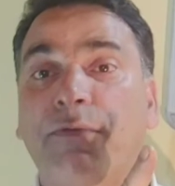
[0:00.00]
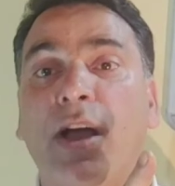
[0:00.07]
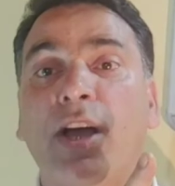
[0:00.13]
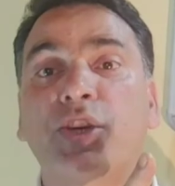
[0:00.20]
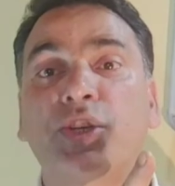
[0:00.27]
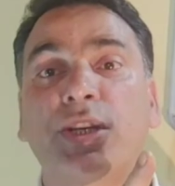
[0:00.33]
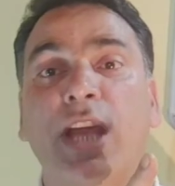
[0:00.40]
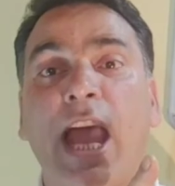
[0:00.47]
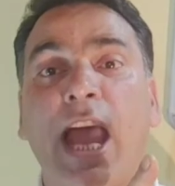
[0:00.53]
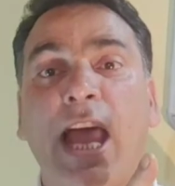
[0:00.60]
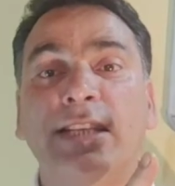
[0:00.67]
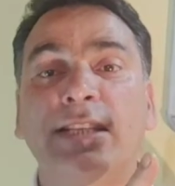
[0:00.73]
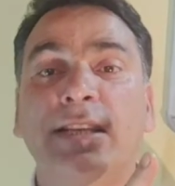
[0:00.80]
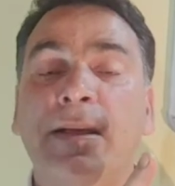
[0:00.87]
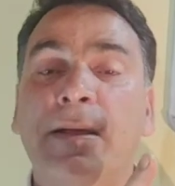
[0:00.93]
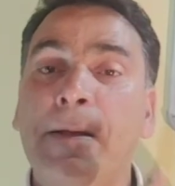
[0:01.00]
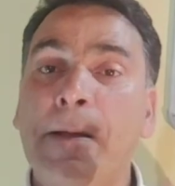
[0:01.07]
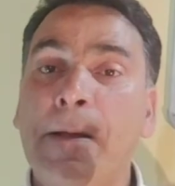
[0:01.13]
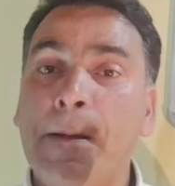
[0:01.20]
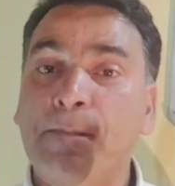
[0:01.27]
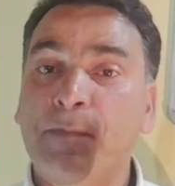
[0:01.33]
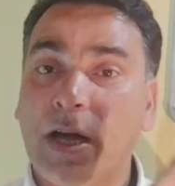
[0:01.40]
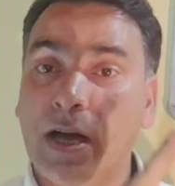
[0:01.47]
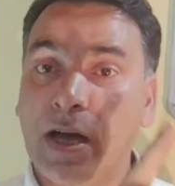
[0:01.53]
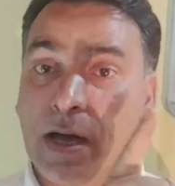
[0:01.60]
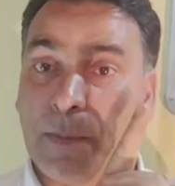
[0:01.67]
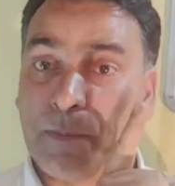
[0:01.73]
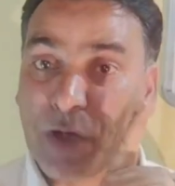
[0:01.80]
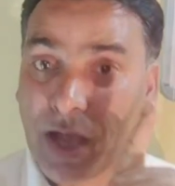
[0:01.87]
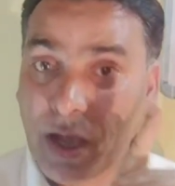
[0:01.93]
they function as
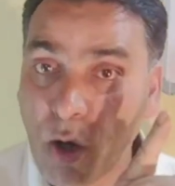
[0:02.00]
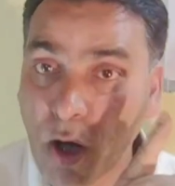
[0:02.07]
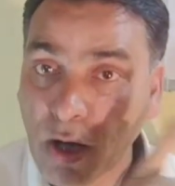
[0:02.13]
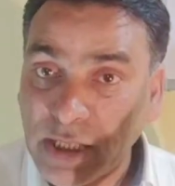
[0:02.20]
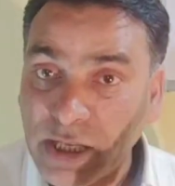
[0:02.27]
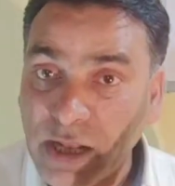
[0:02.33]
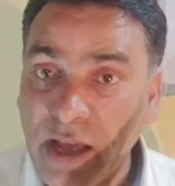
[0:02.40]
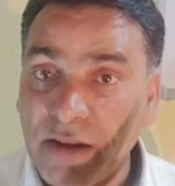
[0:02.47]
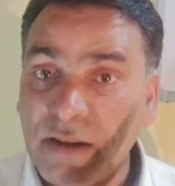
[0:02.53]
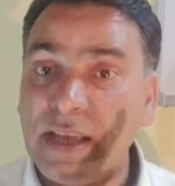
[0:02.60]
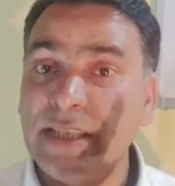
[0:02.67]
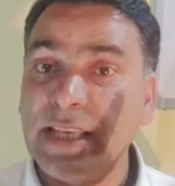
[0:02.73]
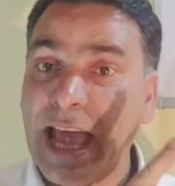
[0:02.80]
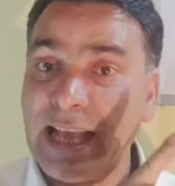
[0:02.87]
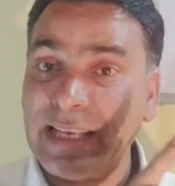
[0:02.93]
auxiliaries,